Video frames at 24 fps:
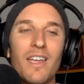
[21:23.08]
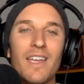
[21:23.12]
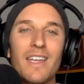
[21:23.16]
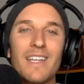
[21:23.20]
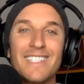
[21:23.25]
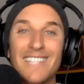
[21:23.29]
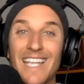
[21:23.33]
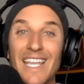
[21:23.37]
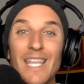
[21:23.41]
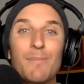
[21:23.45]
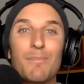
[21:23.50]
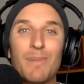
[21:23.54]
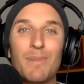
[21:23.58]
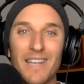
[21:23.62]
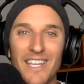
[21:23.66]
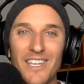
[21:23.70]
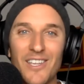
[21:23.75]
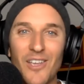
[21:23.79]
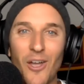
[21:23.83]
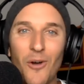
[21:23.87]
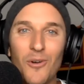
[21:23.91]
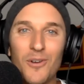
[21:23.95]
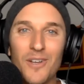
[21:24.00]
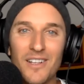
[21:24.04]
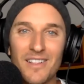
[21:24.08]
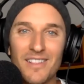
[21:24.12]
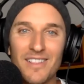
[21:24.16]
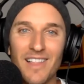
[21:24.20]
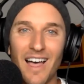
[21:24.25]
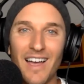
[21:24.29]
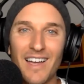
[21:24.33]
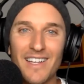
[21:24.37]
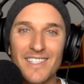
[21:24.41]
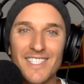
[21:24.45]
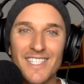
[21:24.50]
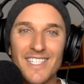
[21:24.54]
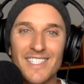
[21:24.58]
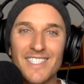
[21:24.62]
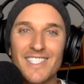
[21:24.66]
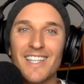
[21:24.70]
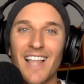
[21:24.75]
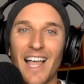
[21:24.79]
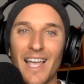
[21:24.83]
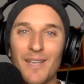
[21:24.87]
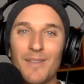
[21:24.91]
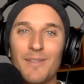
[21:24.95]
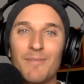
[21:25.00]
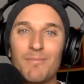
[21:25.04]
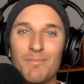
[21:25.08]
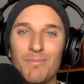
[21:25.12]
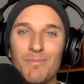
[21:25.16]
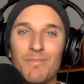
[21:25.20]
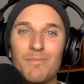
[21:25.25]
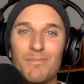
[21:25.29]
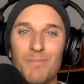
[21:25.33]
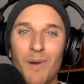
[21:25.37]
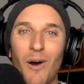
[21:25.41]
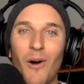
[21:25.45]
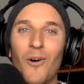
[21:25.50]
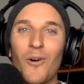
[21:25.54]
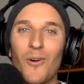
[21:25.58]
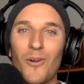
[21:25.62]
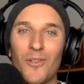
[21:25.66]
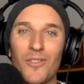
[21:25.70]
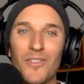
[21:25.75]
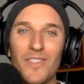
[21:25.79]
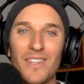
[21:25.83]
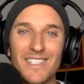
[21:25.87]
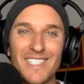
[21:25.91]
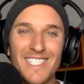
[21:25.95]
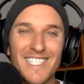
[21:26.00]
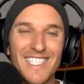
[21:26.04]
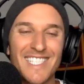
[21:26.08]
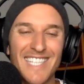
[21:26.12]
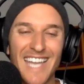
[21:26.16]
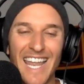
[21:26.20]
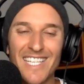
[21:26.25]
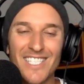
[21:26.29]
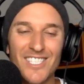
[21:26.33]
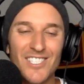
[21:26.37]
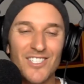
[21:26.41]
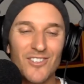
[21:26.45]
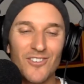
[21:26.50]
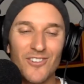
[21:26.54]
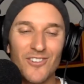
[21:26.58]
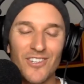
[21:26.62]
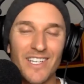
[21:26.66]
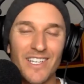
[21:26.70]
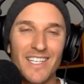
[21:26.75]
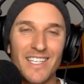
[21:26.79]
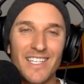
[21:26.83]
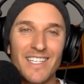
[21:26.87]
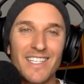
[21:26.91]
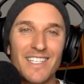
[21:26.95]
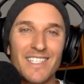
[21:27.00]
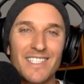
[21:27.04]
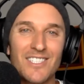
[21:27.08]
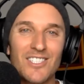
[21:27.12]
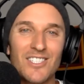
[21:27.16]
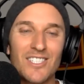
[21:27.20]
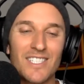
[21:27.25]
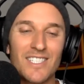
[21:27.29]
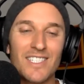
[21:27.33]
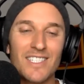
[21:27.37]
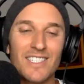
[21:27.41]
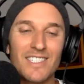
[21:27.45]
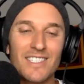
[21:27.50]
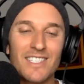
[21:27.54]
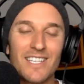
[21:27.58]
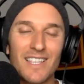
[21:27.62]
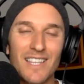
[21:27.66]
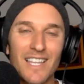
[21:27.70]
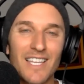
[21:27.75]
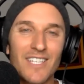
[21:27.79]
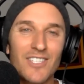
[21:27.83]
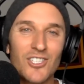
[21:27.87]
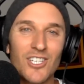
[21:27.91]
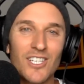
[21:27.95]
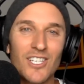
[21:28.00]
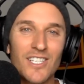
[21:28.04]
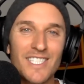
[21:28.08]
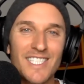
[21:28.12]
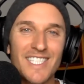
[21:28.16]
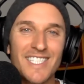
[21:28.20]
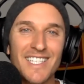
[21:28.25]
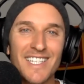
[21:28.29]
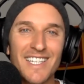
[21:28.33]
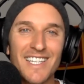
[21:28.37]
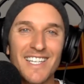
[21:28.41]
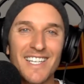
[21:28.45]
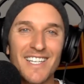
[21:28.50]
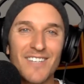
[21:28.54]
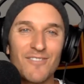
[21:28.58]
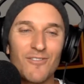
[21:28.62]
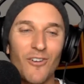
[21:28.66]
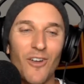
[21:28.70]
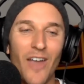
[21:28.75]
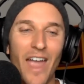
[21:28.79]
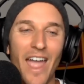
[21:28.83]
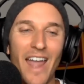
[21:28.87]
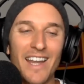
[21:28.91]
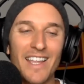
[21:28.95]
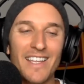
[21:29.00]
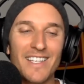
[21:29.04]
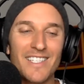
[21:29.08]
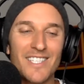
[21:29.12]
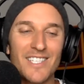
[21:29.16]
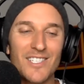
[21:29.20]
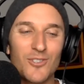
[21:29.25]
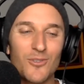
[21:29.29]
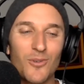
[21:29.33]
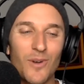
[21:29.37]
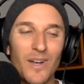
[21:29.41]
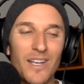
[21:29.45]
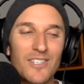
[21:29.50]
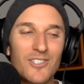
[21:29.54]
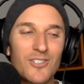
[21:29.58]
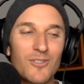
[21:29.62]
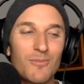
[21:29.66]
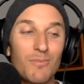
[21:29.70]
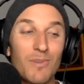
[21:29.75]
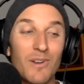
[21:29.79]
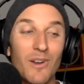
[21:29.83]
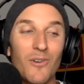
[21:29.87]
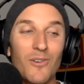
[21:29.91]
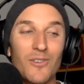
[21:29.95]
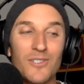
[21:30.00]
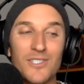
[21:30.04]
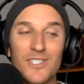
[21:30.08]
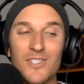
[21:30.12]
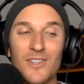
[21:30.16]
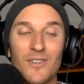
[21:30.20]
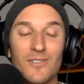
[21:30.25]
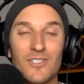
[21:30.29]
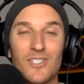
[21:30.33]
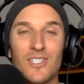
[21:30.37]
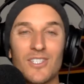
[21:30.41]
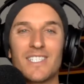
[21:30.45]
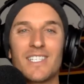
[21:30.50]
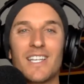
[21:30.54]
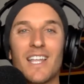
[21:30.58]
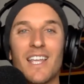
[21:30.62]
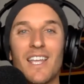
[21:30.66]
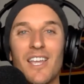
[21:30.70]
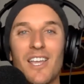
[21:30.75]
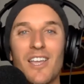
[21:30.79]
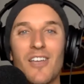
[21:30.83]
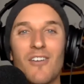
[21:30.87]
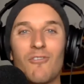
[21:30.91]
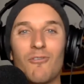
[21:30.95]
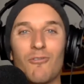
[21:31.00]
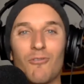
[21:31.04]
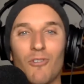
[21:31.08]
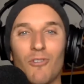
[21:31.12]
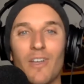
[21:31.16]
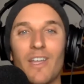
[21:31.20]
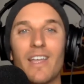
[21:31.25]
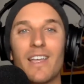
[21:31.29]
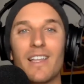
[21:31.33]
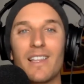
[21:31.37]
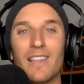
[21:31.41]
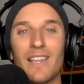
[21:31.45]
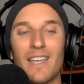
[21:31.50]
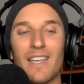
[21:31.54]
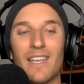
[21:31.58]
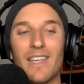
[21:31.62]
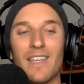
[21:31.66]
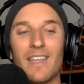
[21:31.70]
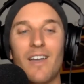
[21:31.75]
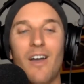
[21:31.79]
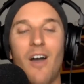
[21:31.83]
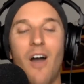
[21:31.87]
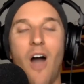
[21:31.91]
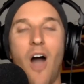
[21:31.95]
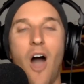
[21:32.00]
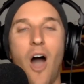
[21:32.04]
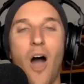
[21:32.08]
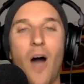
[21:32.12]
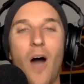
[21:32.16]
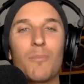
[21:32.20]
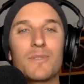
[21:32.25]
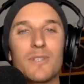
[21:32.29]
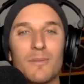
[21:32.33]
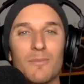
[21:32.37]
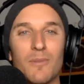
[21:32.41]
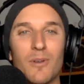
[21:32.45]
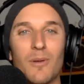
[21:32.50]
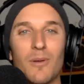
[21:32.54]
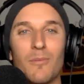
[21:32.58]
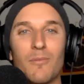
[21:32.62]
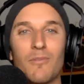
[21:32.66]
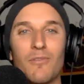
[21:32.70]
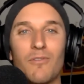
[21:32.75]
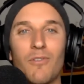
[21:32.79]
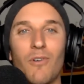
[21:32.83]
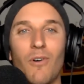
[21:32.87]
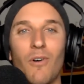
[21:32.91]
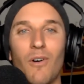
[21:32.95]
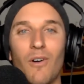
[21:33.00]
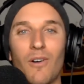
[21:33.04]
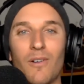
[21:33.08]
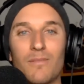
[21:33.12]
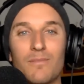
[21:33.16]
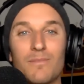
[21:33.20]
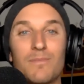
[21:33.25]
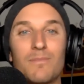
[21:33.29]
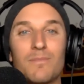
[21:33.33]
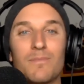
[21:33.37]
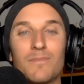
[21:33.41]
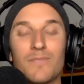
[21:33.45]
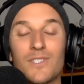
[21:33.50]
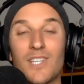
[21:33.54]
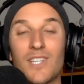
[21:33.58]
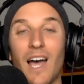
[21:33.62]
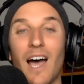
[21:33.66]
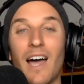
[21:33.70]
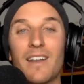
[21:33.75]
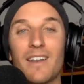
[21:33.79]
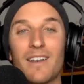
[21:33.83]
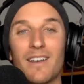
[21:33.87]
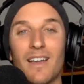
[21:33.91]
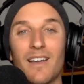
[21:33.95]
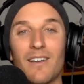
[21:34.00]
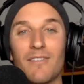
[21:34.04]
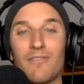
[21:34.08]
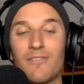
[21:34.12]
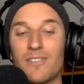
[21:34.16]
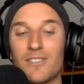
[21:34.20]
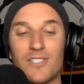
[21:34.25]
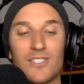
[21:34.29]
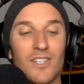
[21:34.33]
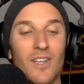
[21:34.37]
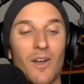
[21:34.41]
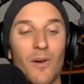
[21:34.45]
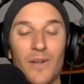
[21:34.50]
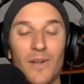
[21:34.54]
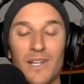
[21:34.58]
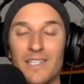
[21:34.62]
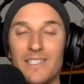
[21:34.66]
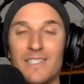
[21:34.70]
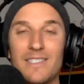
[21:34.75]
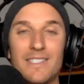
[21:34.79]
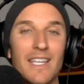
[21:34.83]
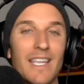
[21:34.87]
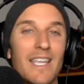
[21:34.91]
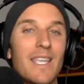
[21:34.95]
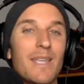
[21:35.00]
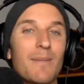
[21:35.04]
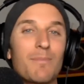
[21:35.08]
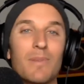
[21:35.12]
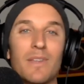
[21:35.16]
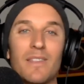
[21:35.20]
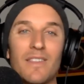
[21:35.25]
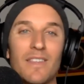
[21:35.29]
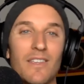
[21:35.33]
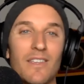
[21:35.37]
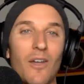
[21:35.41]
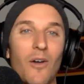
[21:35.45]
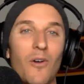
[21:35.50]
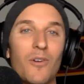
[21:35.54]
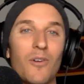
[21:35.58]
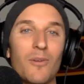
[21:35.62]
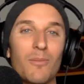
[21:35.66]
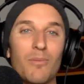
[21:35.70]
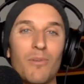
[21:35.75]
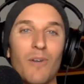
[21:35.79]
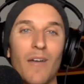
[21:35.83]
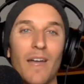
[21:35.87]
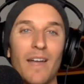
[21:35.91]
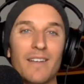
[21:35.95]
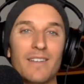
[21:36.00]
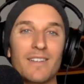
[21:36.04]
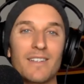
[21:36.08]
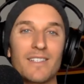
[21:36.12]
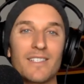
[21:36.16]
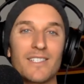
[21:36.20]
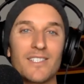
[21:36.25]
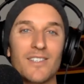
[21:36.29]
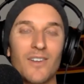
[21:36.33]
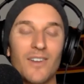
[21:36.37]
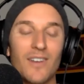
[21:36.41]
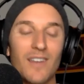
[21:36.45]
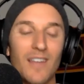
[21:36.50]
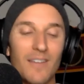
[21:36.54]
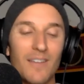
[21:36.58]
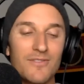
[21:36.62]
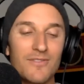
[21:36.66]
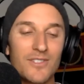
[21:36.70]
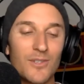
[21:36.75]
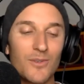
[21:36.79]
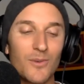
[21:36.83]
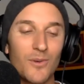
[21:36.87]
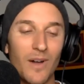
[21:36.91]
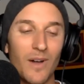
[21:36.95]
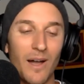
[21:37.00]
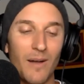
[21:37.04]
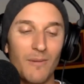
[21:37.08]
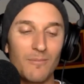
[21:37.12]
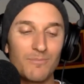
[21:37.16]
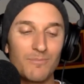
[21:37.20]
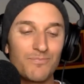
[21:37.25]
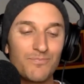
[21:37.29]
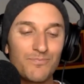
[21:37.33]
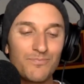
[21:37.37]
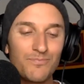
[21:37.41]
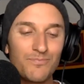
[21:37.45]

deep in a yoga class. It's like both. It's sensory, just delicious for any situation, but also just really optimum for sadhana, for just going deep in the yoga practice. So I'd love to